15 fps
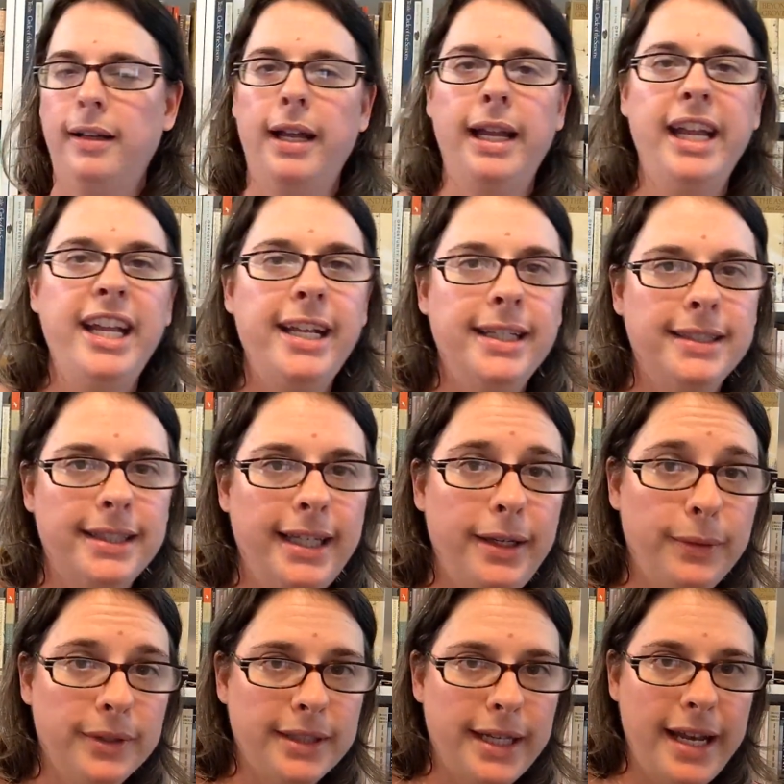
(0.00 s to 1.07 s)
He
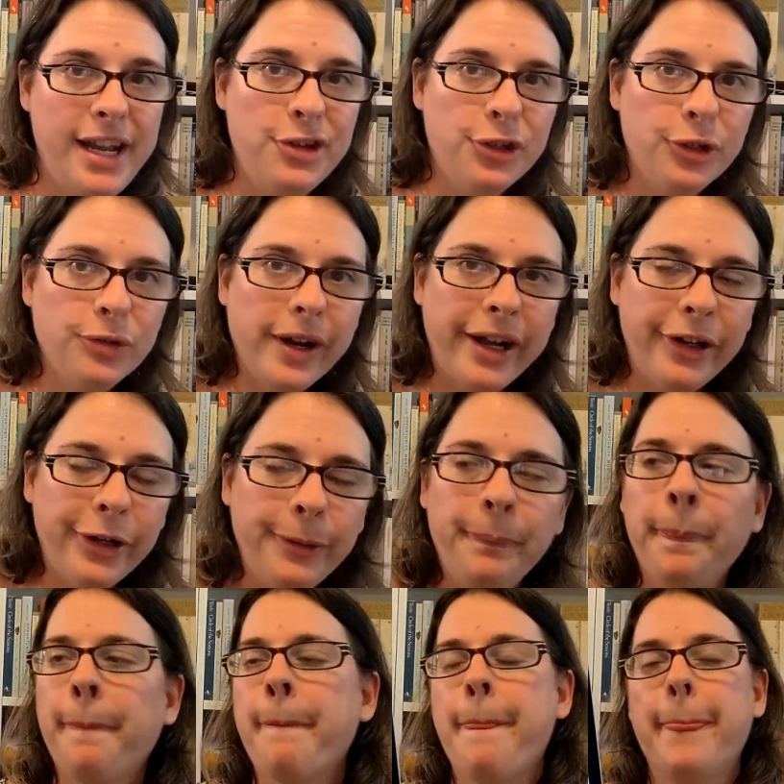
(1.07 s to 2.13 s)
was a nature writer,
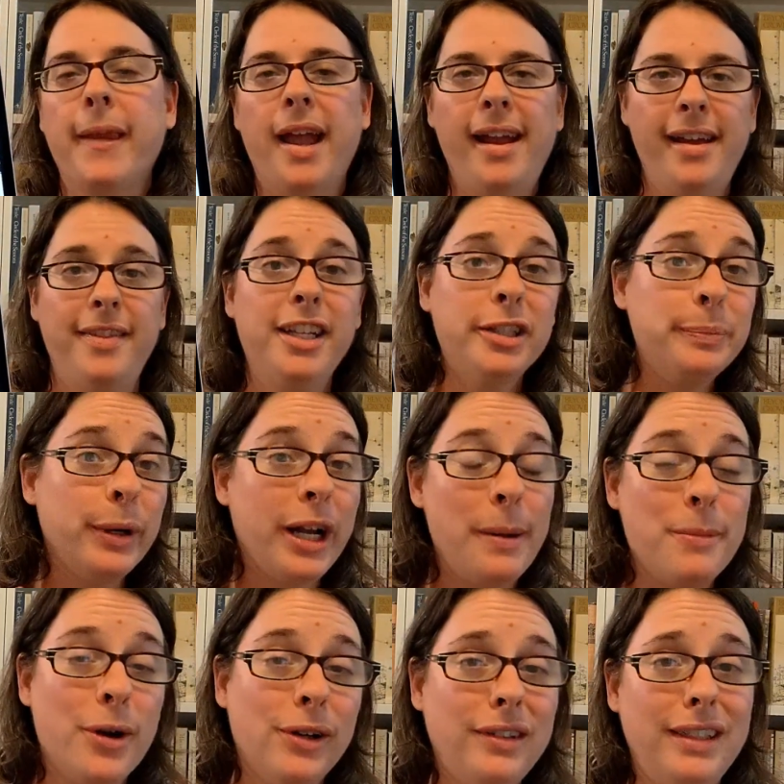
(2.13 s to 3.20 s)
and this book I'm
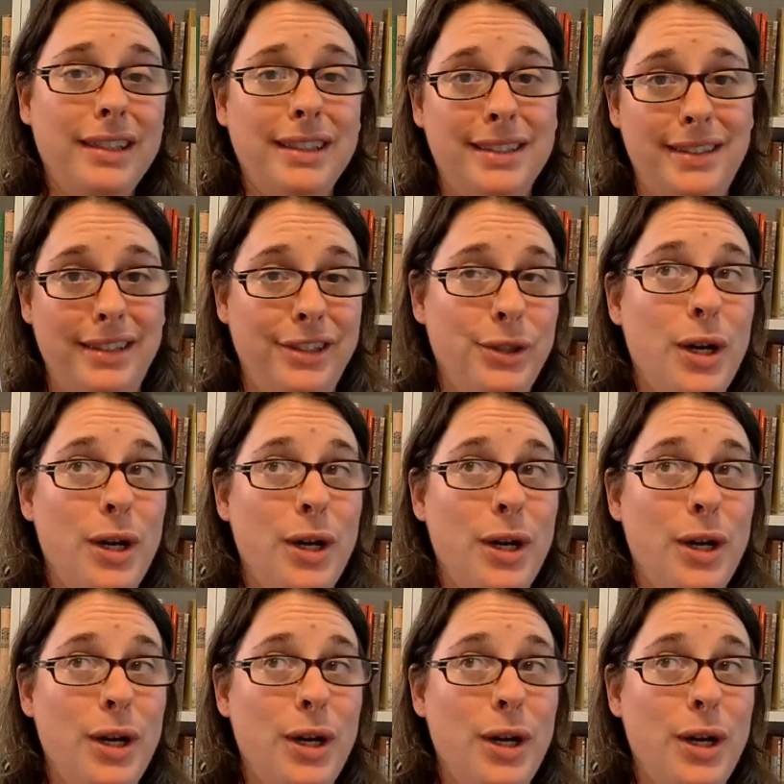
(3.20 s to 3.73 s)
currently listening to.